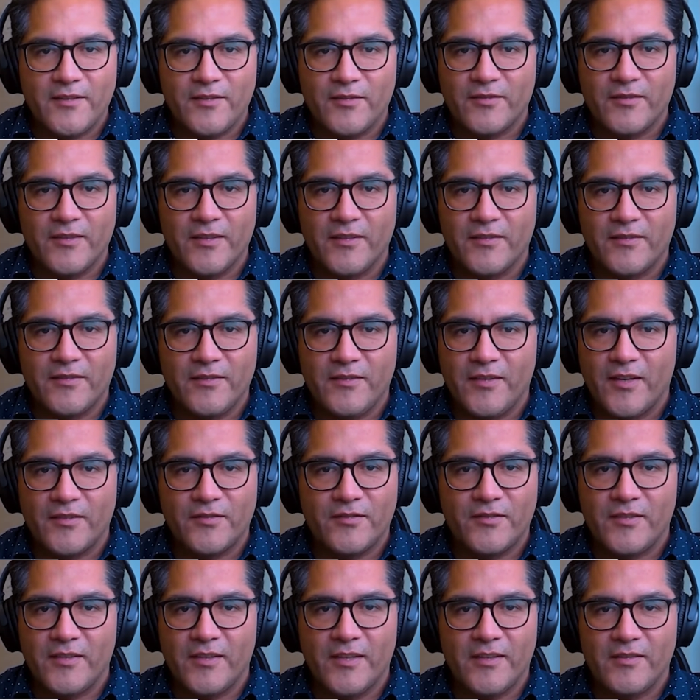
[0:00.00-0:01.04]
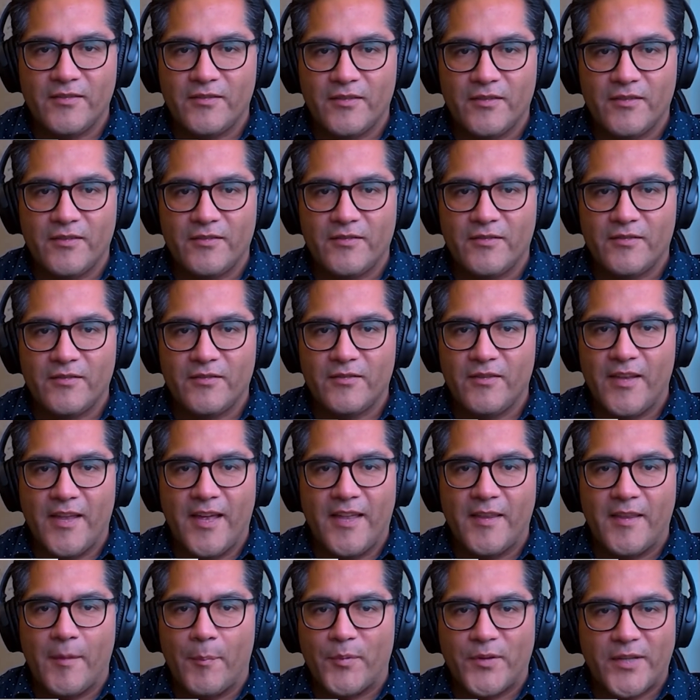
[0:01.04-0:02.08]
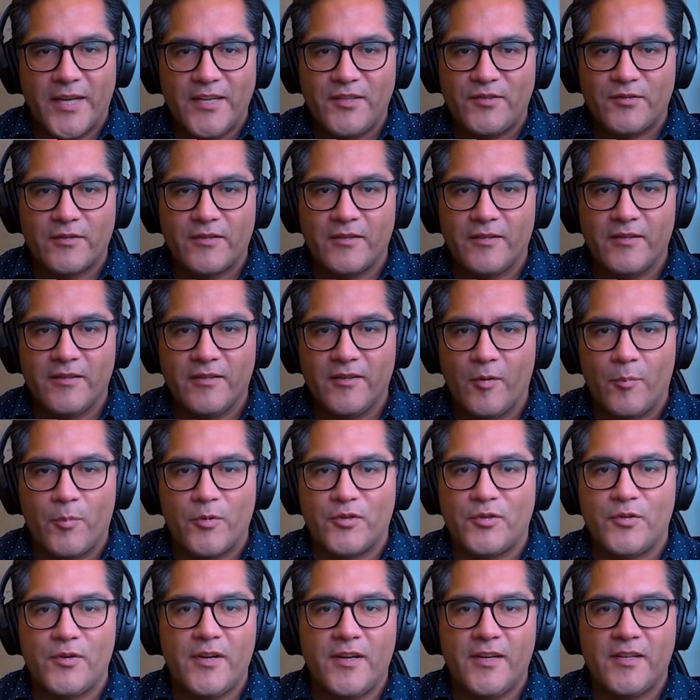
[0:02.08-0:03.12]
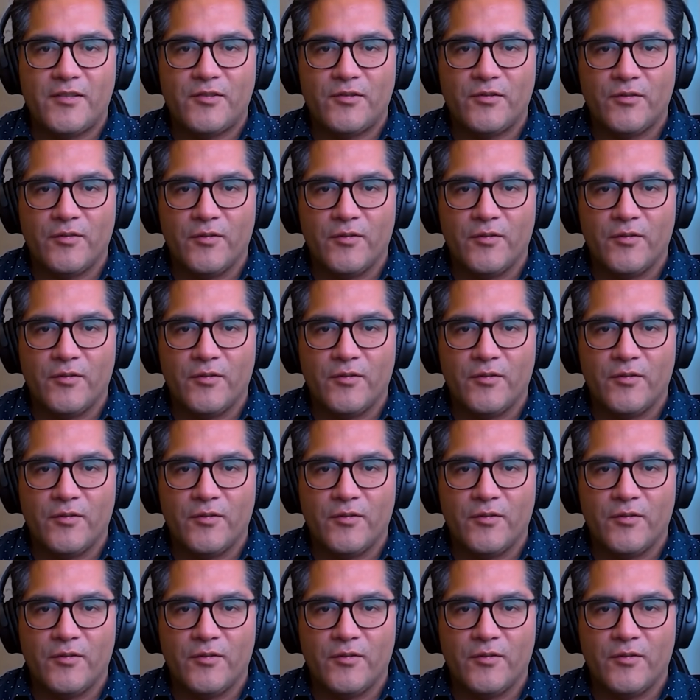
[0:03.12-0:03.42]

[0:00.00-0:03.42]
It's just the adaptation, the opportunity